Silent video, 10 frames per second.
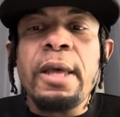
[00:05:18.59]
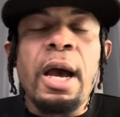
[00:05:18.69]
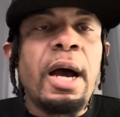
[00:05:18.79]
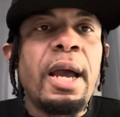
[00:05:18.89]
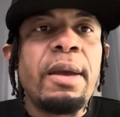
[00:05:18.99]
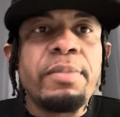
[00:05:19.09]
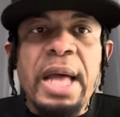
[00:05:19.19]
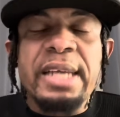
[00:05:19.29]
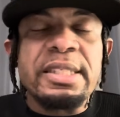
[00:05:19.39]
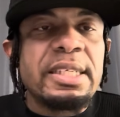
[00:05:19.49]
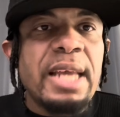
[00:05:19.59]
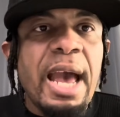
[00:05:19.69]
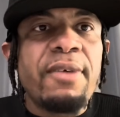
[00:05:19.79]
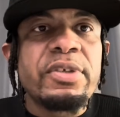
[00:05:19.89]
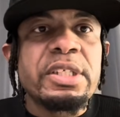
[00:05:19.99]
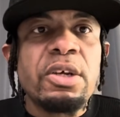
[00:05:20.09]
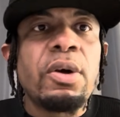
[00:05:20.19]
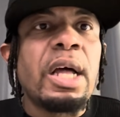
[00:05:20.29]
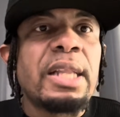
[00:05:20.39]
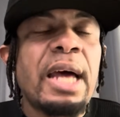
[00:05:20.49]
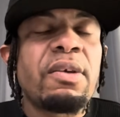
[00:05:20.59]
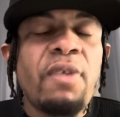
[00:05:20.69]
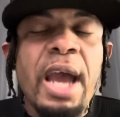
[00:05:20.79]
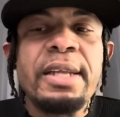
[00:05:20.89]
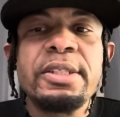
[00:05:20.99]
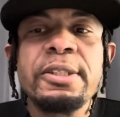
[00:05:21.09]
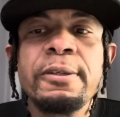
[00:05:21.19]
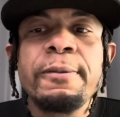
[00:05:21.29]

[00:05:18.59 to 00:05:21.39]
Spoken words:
And blacks didn't have still a lot of rights